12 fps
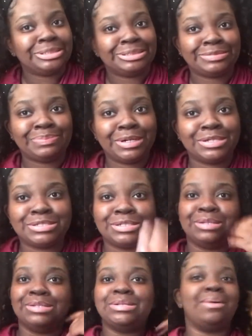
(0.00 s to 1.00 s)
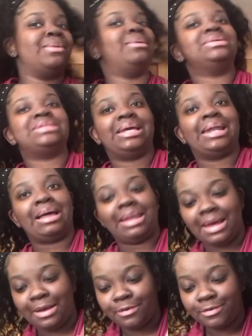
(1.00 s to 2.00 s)
It's personal, so we won't say it out
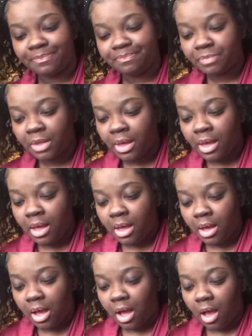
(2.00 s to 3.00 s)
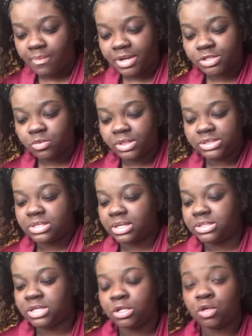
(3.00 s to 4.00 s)
loud. Next one is to
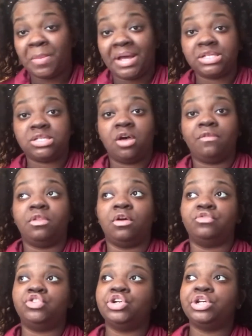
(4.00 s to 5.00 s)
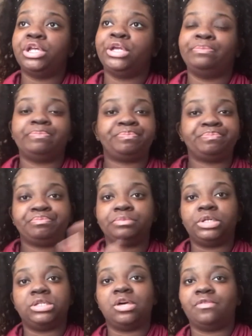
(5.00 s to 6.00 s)
continue my self-love journey.
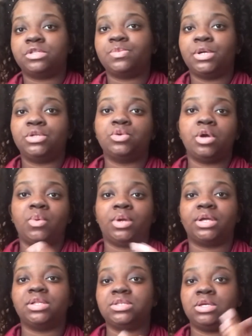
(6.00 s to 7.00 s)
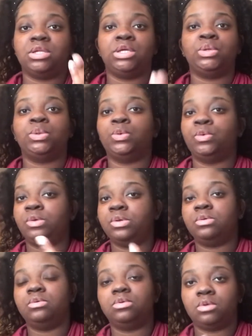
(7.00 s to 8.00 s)
Pretty self-explanatory. I want to continue,
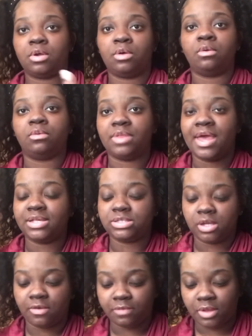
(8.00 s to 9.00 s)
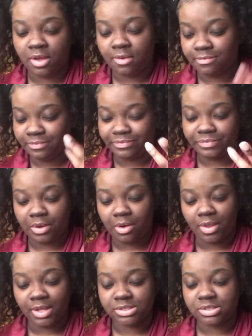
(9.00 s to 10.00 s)
you know, that self-love, all
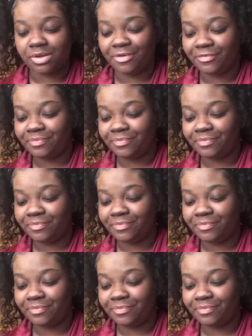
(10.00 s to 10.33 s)
that stuff.